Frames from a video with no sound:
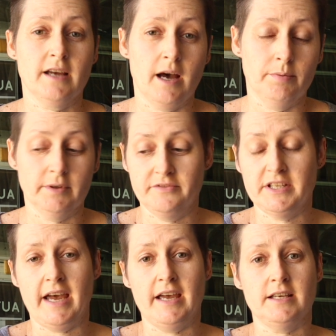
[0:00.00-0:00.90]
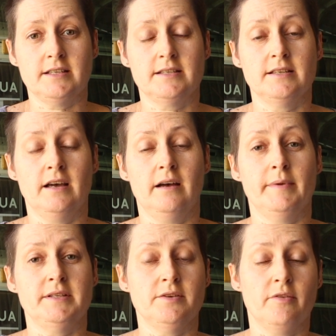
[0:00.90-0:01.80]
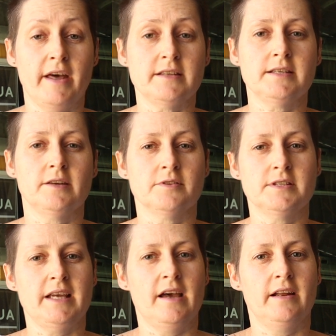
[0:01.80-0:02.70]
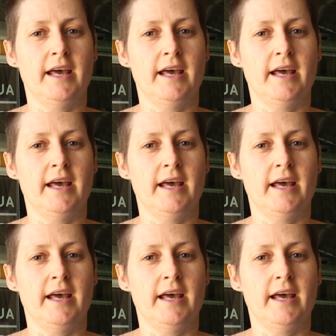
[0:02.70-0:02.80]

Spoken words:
a couple of days until that settles down,